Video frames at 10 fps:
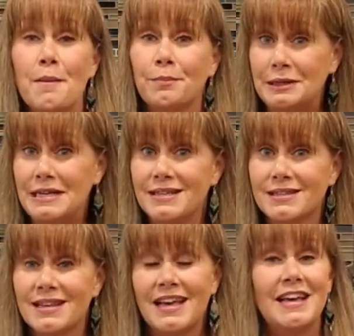
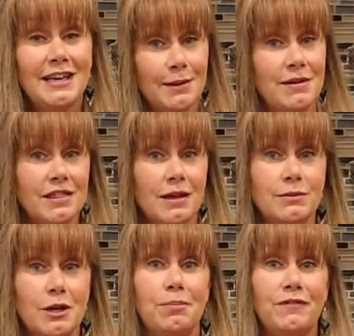Please give me a
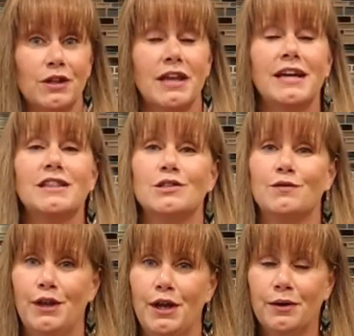thumbs up if you like this
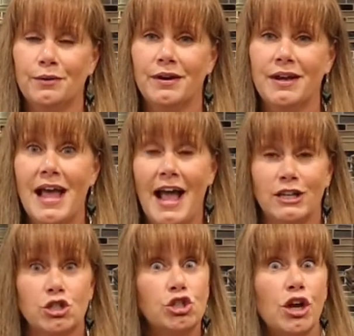video
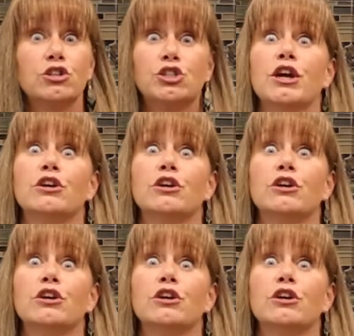and share